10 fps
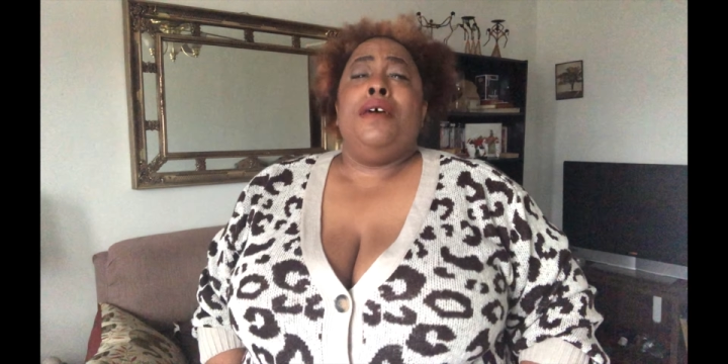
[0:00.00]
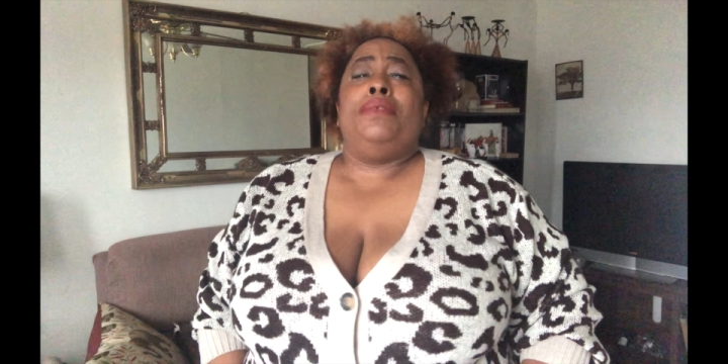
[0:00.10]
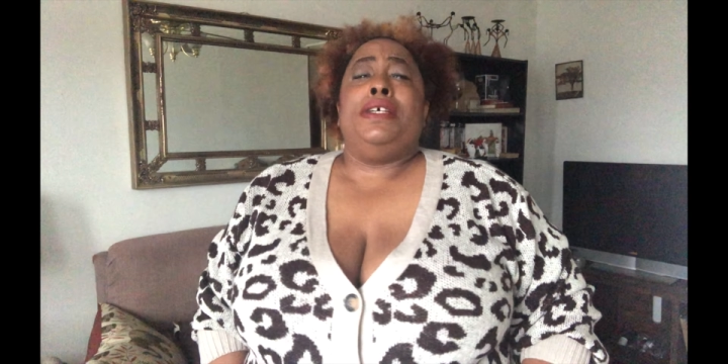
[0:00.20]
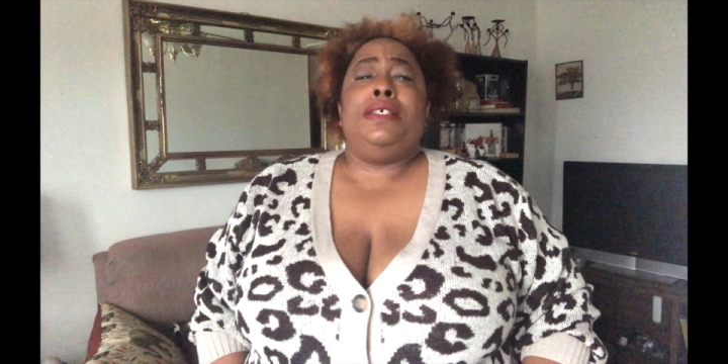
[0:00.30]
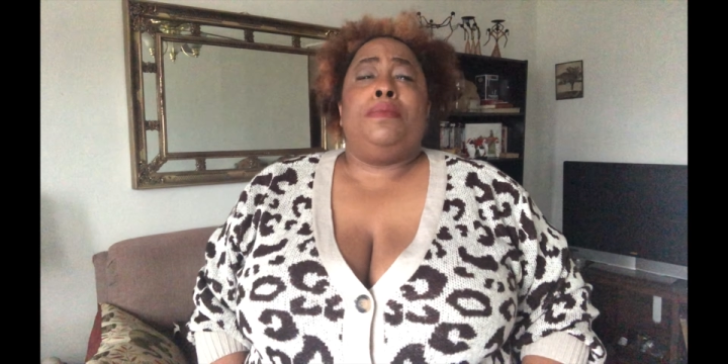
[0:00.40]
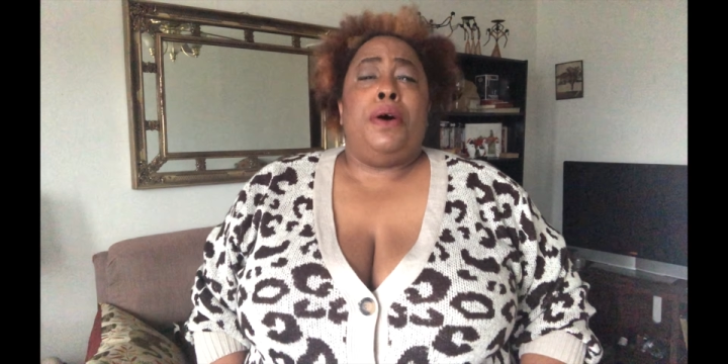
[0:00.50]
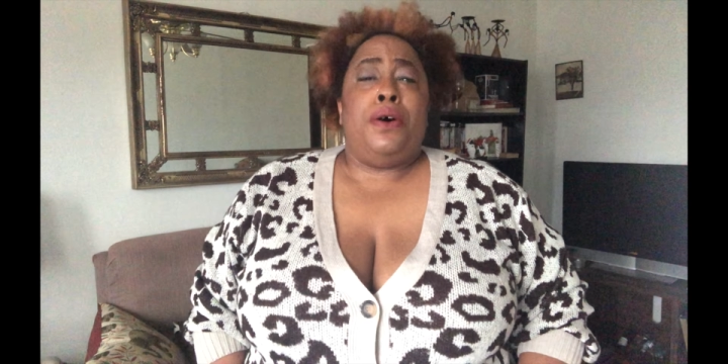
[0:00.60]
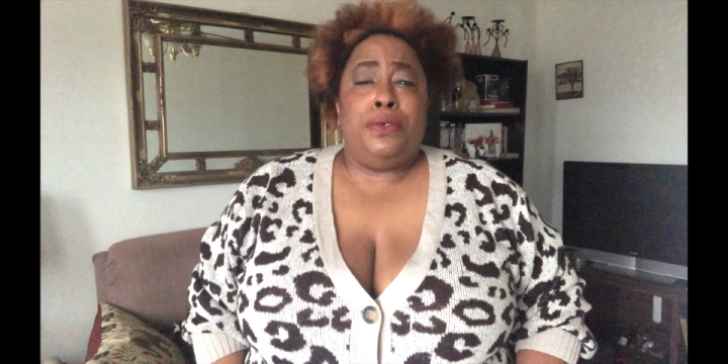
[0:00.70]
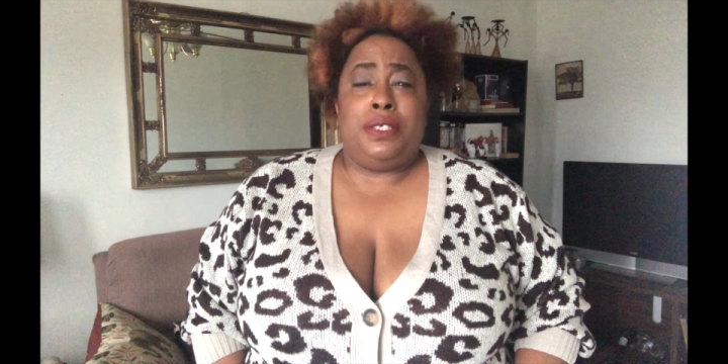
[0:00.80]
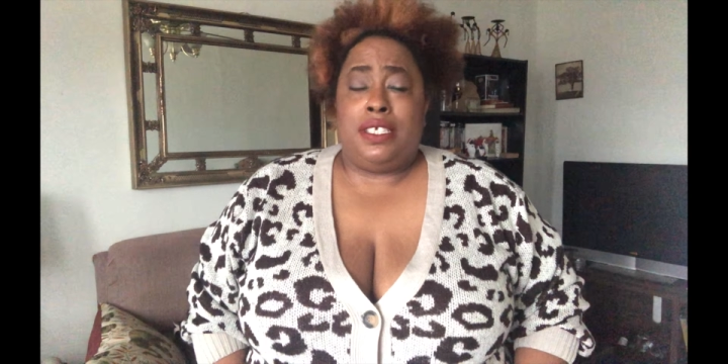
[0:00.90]
Please
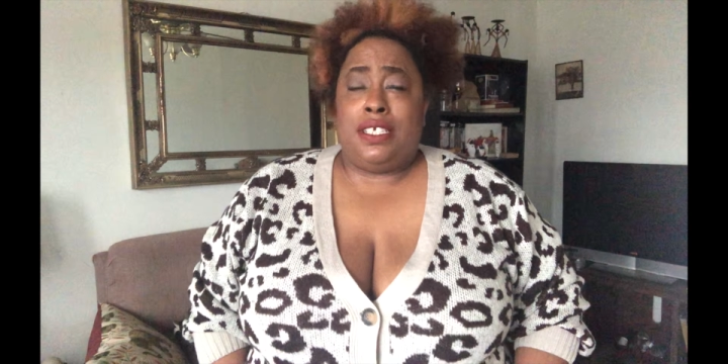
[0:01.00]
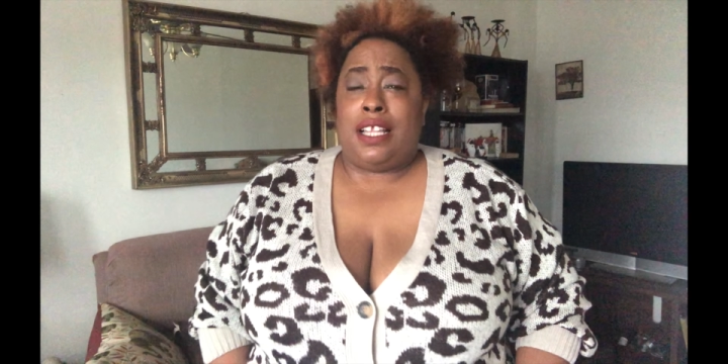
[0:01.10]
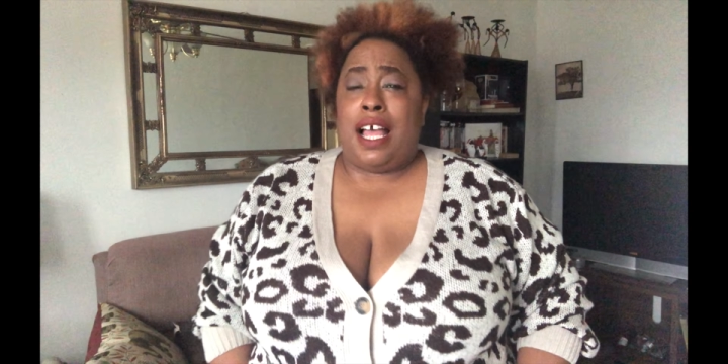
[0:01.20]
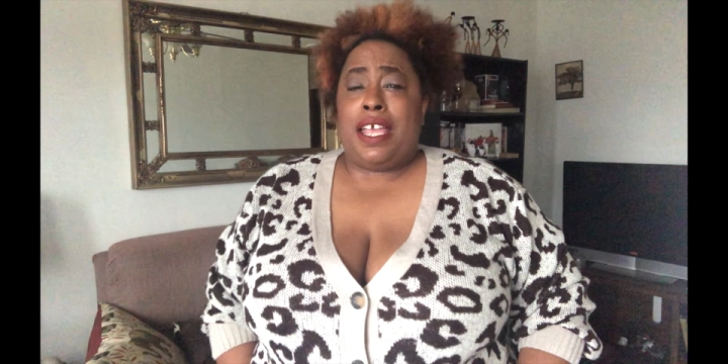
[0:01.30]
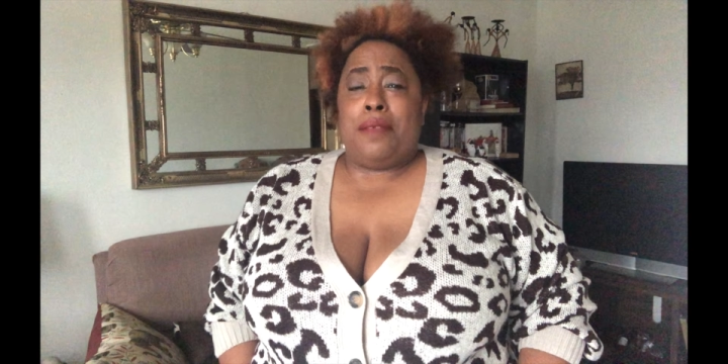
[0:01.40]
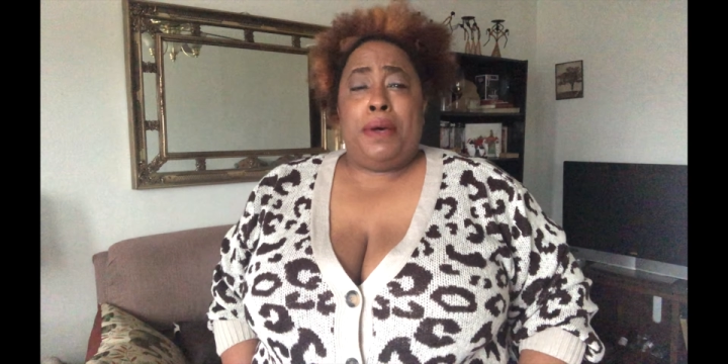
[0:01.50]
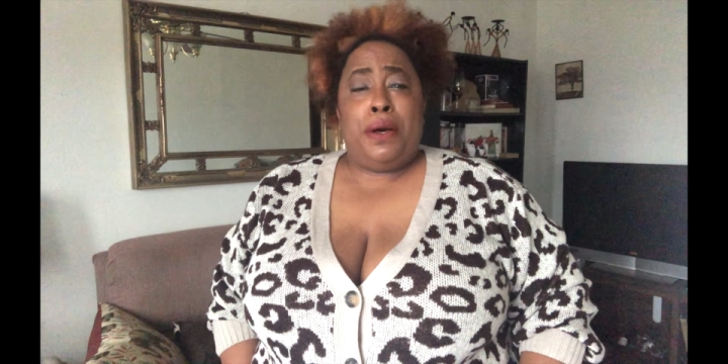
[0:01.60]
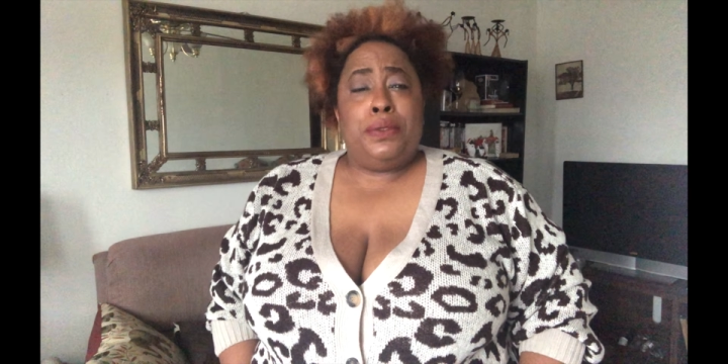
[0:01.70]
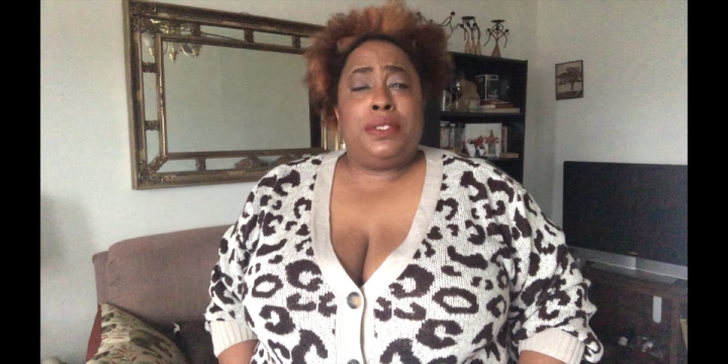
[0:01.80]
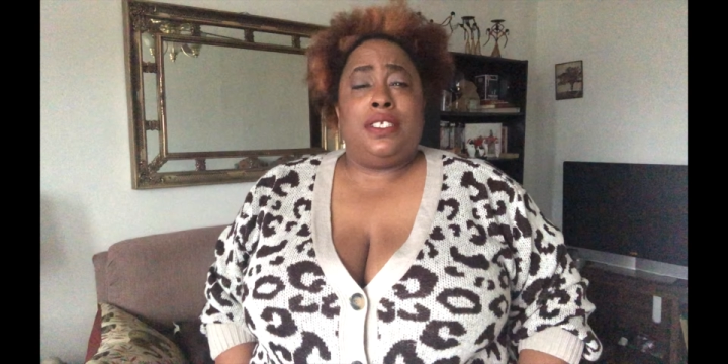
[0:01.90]
post, like, and
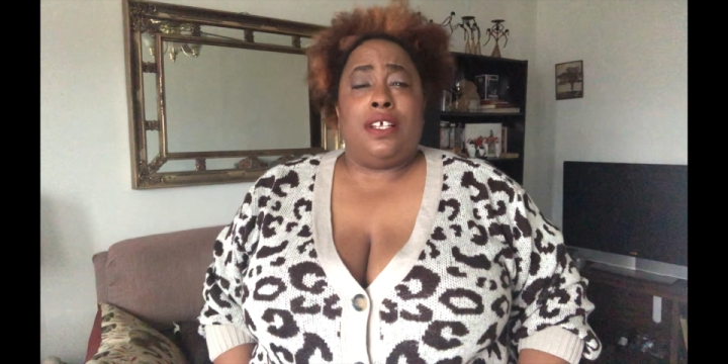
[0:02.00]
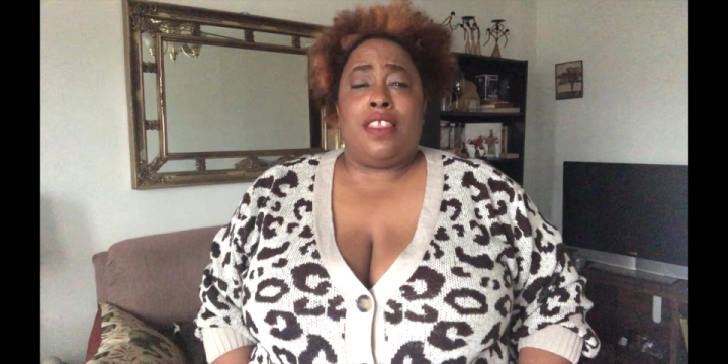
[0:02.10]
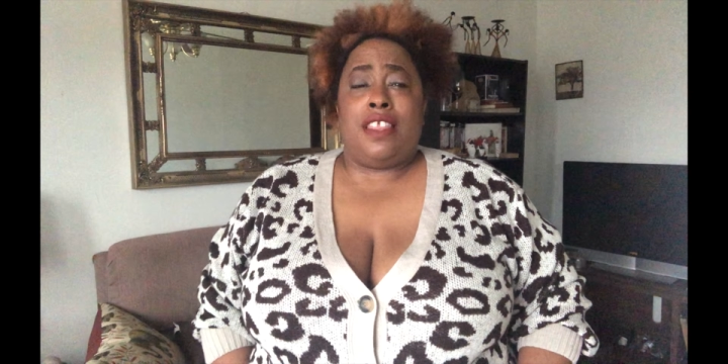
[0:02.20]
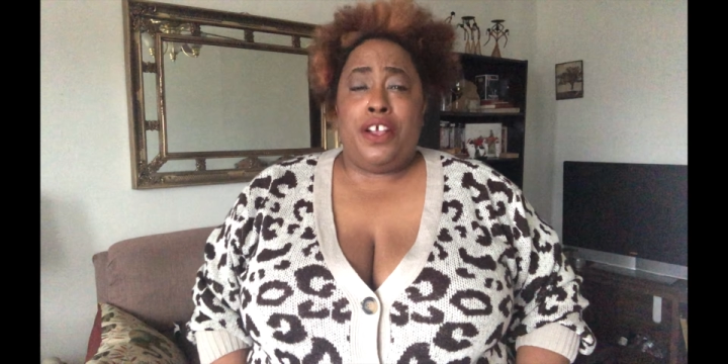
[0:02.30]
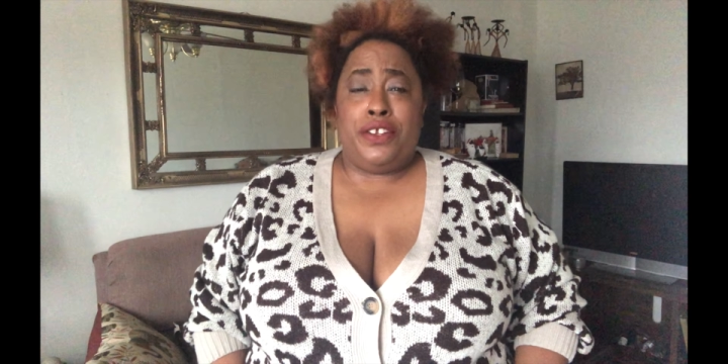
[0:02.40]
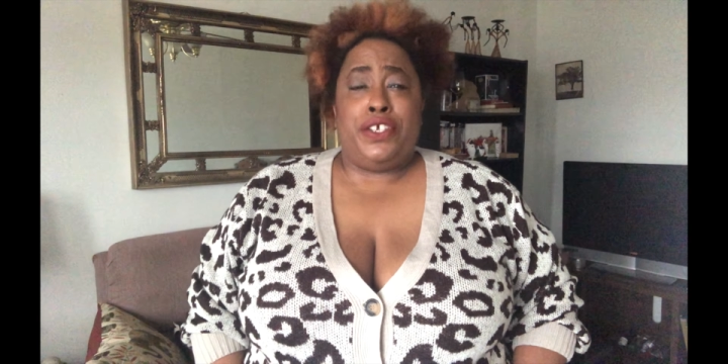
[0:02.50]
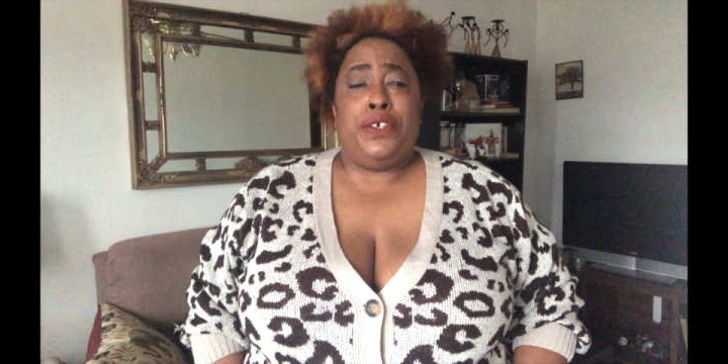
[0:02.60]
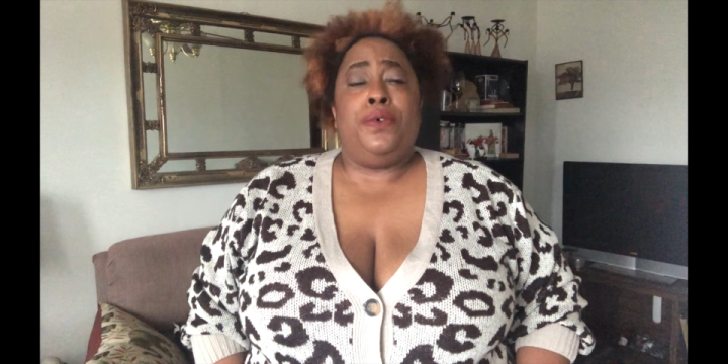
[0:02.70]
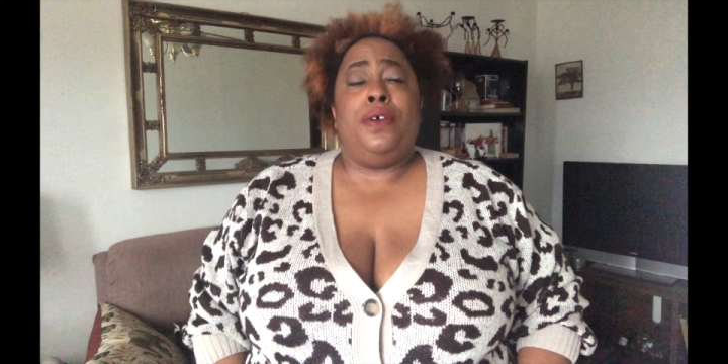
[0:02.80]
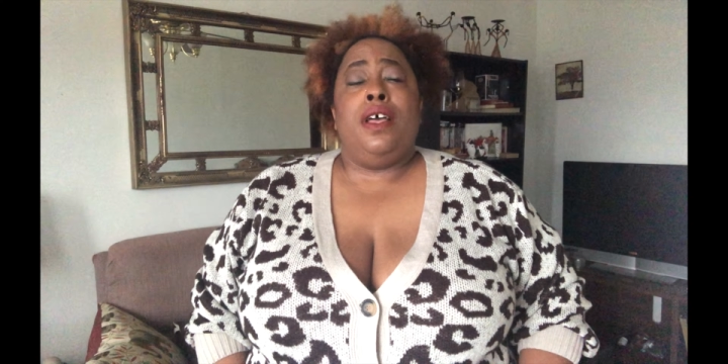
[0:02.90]
post there too.